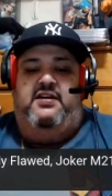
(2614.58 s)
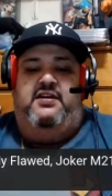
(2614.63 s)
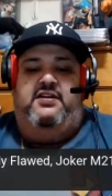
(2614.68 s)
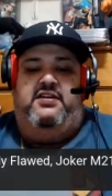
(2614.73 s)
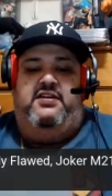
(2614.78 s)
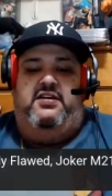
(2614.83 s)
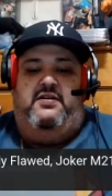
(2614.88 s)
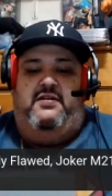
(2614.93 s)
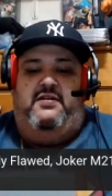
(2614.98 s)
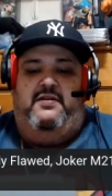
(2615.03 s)

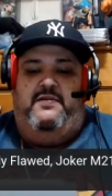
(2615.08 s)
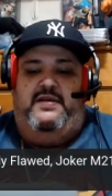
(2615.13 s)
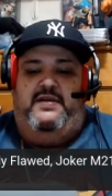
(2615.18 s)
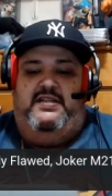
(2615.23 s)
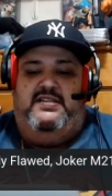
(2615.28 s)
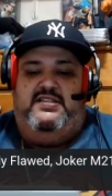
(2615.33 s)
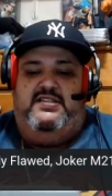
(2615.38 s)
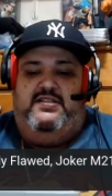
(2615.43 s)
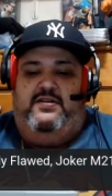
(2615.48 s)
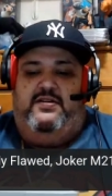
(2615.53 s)
You know what I
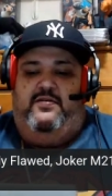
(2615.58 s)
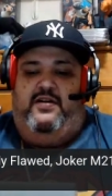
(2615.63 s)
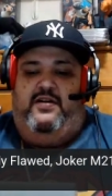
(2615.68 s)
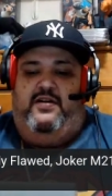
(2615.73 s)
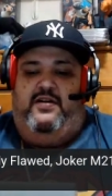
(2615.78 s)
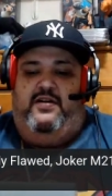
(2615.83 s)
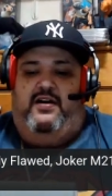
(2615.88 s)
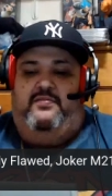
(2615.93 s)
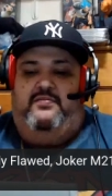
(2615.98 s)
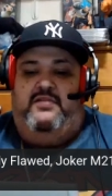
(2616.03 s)
mean? So
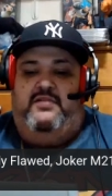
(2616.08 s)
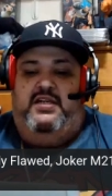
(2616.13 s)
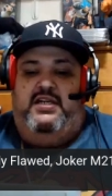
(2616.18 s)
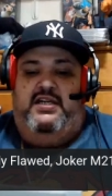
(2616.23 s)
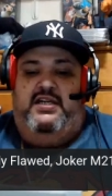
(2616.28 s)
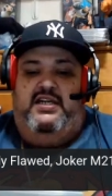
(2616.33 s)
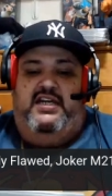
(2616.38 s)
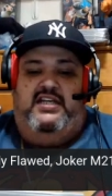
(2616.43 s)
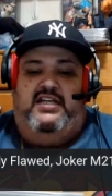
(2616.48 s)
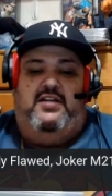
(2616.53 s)
um,
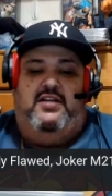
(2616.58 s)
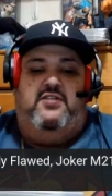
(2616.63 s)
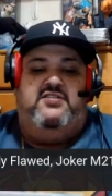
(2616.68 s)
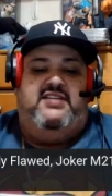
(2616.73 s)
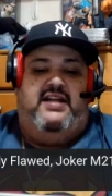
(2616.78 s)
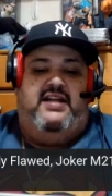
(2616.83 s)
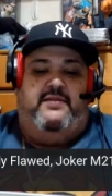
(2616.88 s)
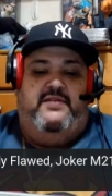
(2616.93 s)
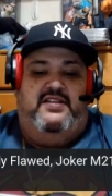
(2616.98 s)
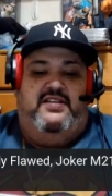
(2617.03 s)
he
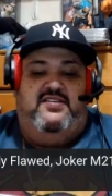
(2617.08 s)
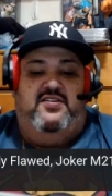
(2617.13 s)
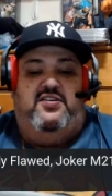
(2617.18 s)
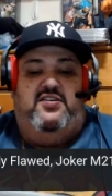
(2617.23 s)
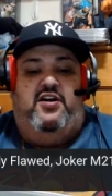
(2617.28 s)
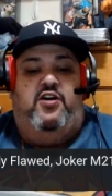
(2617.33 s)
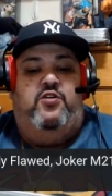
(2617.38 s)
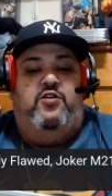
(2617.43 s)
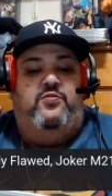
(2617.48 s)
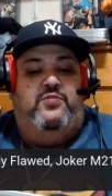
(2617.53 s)
knows that I'm into
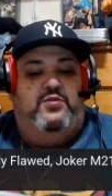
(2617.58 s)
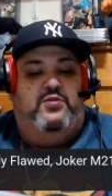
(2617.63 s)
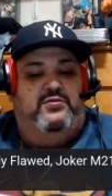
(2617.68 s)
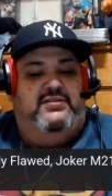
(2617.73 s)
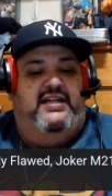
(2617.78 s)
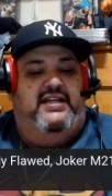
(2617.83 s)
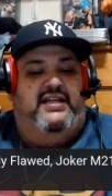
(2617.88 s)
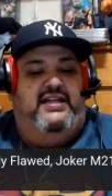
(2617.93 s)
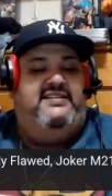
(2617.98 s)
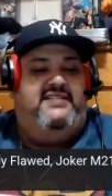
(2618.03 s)
the whole
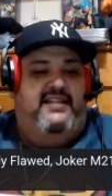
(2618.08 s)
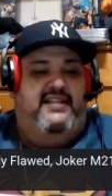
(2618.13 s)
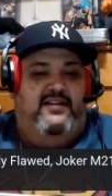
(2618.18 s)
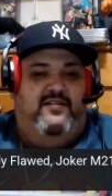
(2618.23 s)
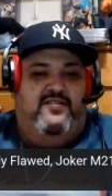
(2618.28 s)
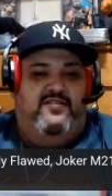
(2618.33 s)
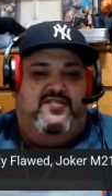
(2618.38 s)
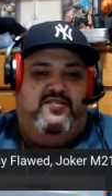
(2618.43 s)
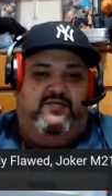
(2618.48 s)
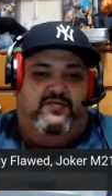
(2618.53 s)
Moon Knight thing
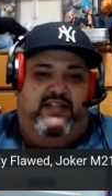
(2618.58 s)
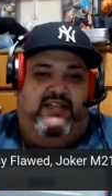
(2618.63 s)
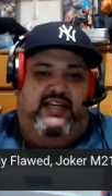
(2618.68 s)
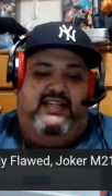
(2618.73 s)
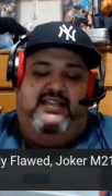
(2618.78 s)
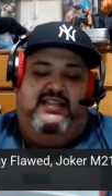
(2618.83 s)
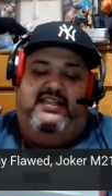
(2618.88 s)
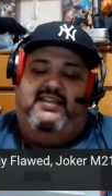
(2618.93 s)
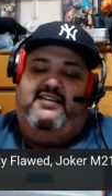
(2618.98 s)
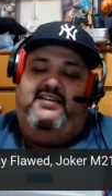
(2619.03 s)
also
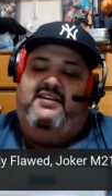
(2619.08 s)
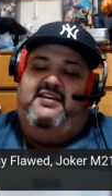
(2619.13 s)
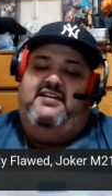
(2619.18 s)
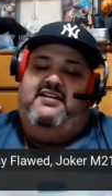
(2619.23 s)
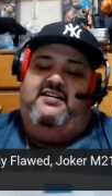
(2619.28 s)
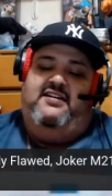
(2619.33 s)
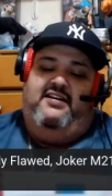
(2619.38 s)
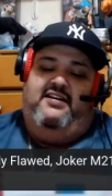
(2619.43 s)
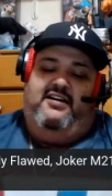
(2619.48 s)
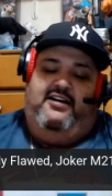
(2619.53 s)
lately,
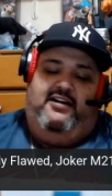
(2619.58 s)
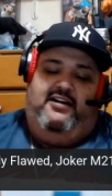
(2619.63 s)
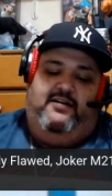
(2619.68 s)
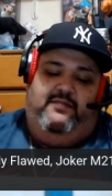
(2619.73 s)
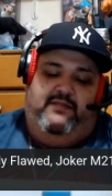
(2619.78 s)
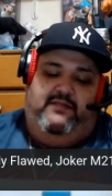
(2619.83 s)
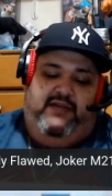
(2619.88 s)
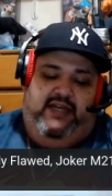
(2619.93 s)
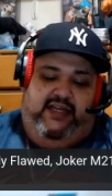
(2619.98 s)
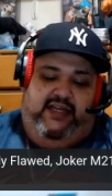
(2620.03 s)

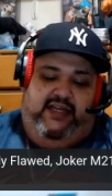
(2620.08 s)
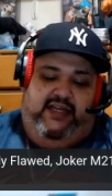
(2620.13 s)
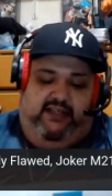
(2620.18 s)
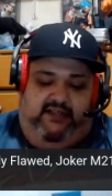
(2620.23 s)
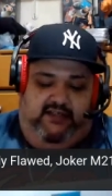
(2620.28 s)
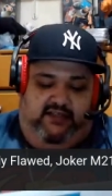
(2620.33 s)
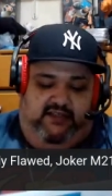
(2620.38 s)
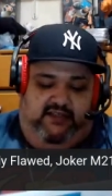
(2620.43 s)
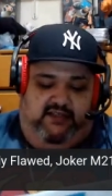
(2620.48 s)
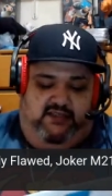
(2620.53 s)
um,
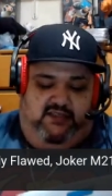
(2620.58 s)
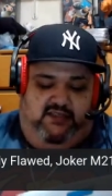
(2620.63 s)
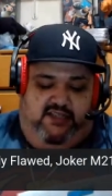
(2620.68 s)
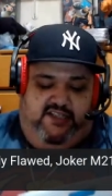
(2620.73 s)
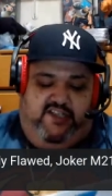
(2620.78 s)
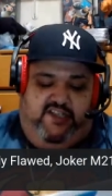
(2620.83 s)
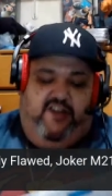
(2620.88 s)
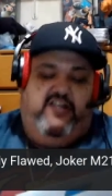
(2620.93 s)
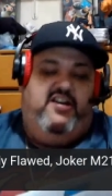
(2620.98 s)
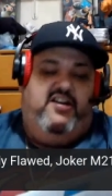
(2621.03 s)
and
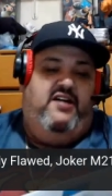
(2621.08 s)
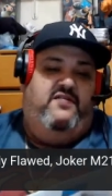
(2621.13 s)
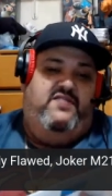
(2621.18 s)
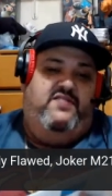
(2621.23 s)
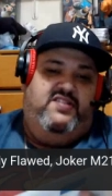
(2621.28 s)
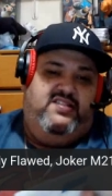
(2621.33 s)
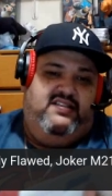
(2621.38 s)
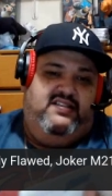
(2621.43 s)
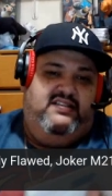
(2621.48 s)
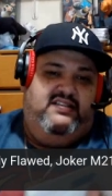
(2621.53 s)
the certain
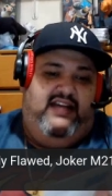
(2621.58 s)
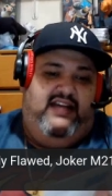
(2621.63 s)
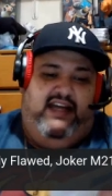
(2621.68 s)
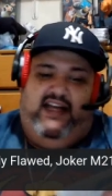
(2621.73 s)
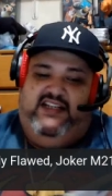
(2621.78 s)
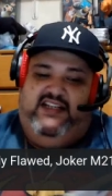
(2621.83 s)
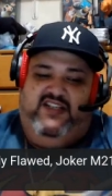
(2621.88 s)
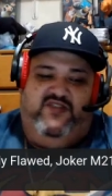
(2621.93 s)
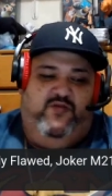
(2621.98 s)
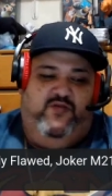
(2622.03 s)
covers
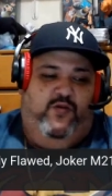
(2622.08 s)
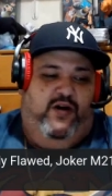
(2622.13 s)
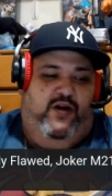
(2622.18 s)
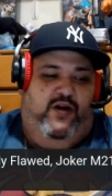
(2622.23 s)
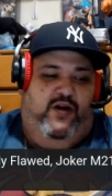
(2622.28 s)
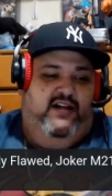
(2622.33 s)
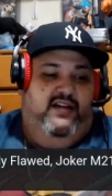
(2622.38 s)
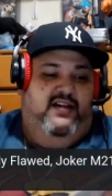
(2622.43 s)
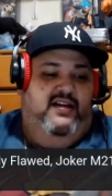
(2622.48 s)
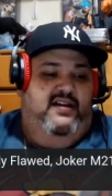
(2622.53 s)
that I just
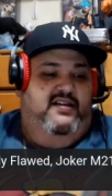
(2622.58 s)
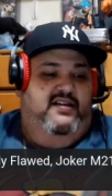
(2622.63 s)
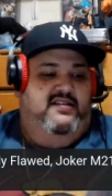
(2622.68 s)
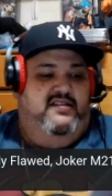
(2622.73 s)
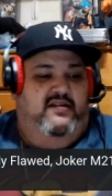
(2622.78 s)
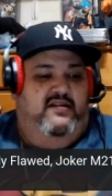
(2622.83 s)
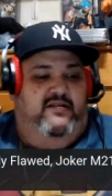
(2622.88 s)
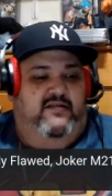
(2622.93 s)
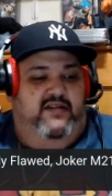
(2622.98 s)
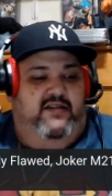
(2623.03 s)
want.
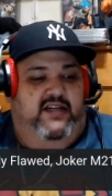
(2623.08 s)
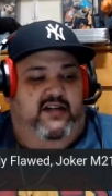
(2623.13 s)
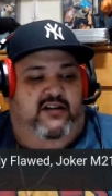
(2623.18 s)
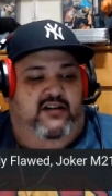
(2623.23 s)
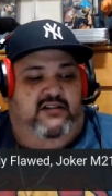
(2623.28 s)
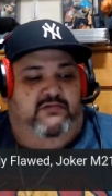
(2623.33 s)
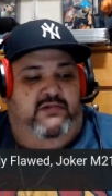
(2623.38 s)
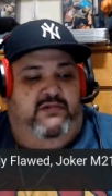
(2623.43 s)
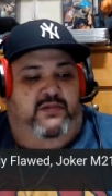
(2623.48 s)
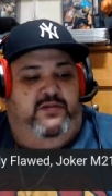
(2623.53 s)
So he
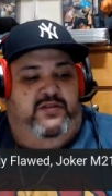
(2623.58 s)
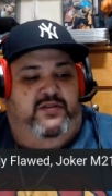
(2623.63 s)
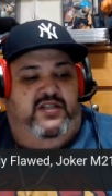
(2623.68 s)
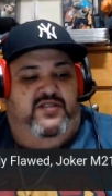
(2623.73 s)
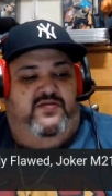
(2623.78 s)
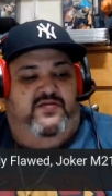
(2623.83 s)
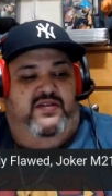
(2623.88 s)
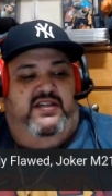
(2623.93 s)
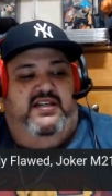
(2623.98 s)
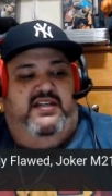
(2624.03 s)
hooked me up with
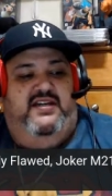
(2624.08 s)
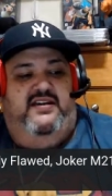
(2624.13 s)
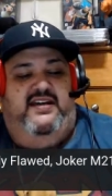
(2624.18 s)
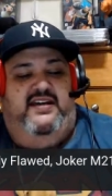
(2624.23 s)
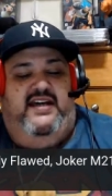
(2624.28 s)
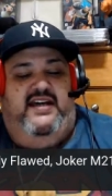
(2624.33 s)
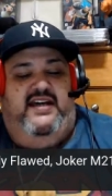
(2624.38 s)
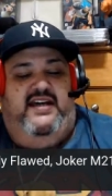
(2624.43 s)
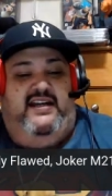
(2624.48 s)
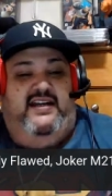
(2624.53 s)
this one here.
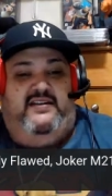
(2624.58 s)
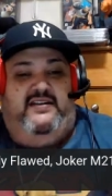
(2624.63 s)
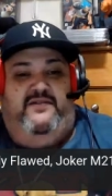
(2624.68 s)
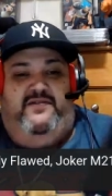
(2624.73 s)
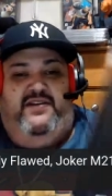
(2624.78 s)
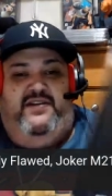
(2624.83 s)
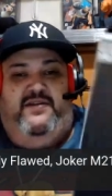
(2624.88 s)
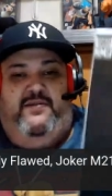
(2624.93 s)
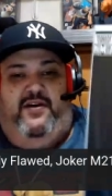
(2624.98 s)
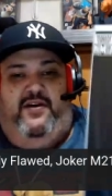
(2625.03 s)
He got it at the
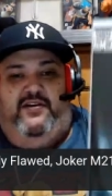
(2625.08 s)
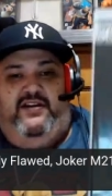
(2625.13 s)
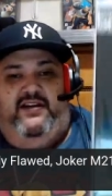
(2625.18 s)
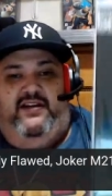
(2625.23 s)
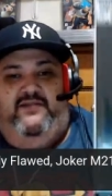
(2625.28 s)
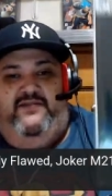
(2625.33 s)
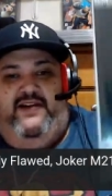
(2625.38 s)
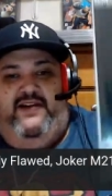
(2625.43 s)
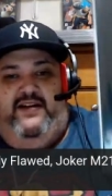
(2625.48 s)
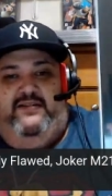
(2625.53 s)
flea
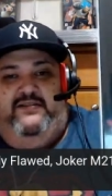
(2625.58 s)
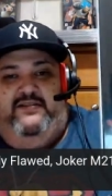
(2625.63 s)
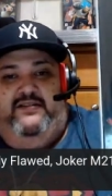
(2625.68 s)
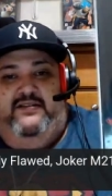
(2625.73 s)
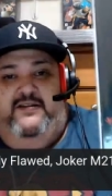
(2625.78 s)
market. Found.